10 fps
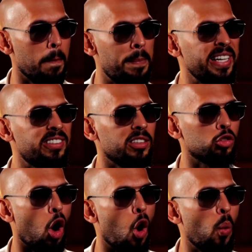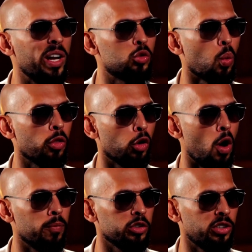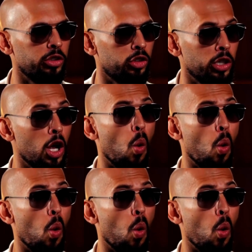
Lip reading: Peace is always worth a conversation.